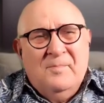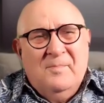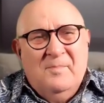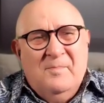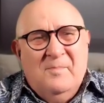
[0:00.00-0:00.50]

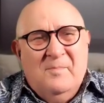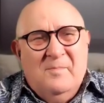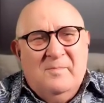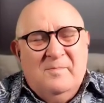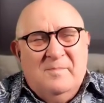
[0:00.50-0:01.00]

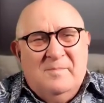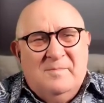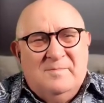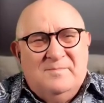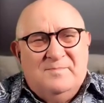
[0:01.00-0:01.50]

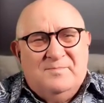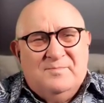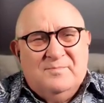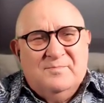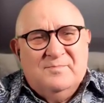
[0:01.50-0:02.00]

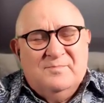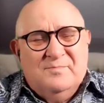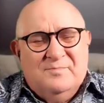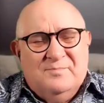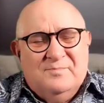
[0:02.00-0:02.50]

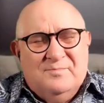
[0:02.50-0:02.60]
This person isn't speaking.